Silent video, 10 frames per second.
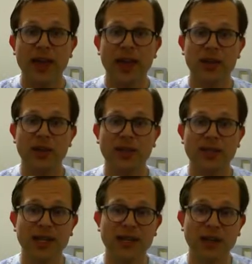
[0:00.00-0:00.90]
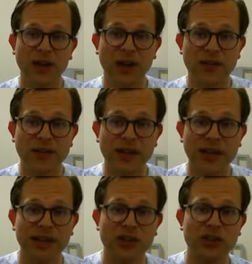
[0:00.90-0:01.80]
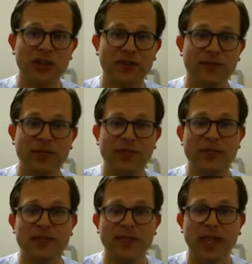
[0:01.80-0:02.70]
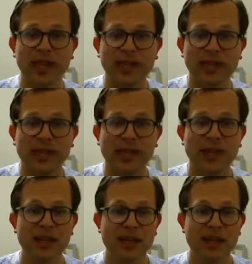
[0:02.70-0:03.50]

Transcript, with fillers: and you can see that all the data shifts slightly